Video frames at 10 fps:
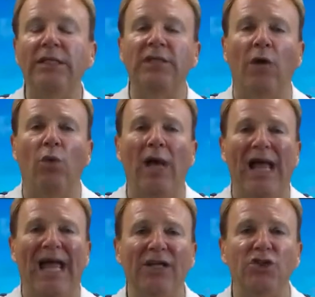is I will
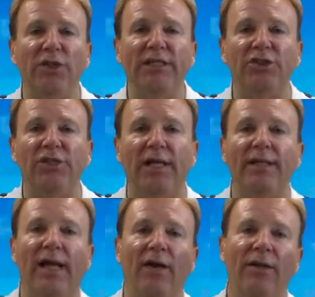actually
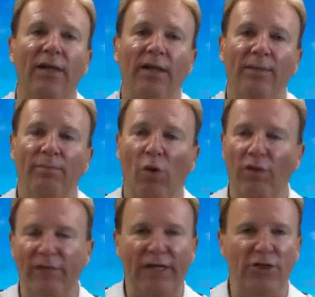send out
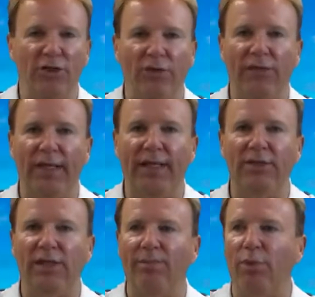motivational
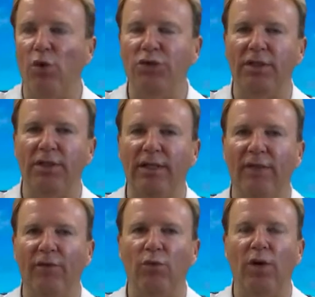things. I'm posting it
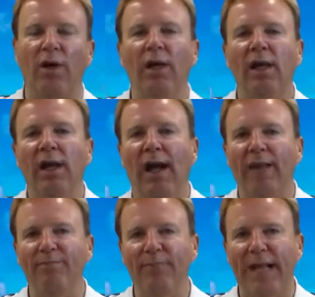everywhere.
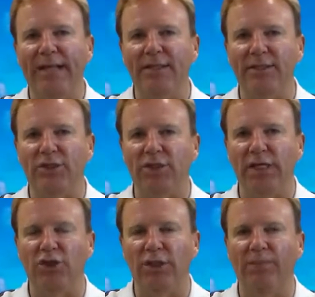I made a
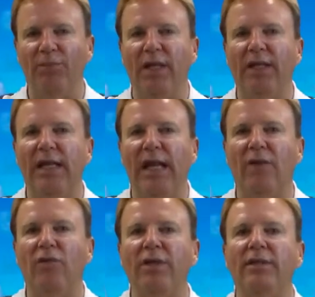decision that
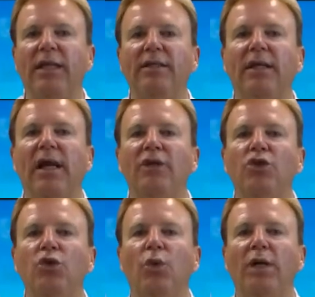everything that I
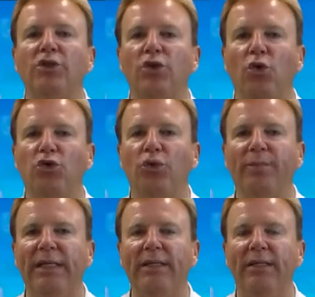do on social
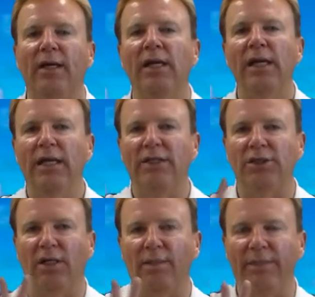media is
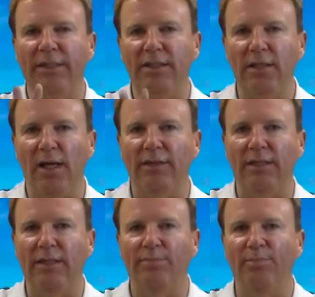going to be
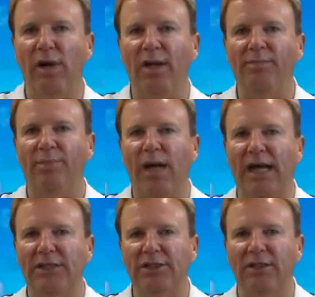nothing but
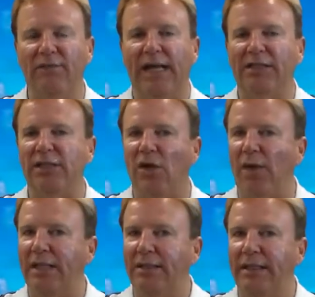positive. That's how
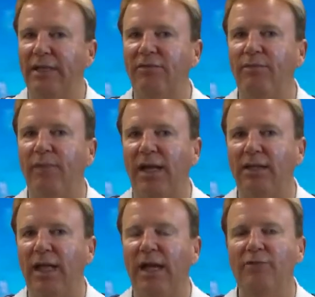I live my
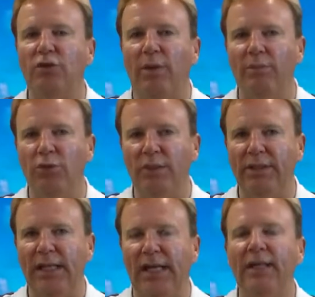life. So I'm
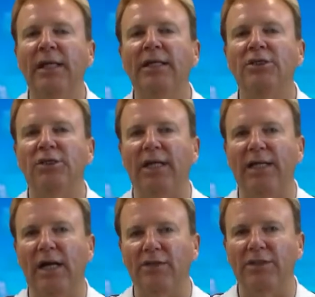doing that,
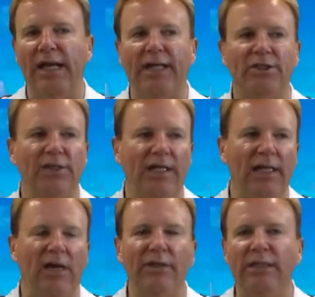sending out texts,
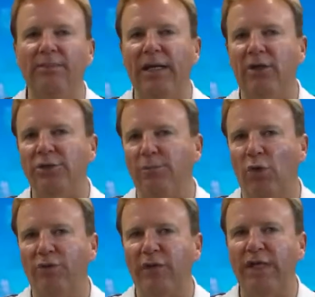sending out emails,
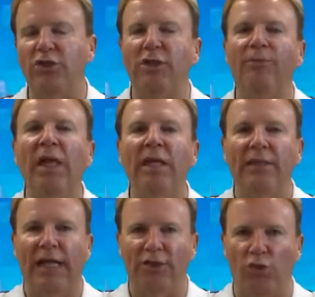motivation.
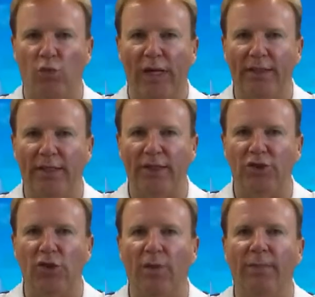That's the way that I
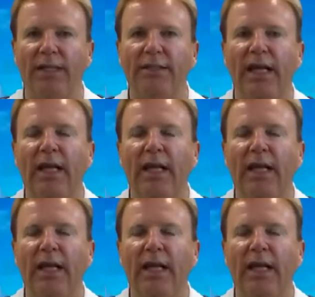start my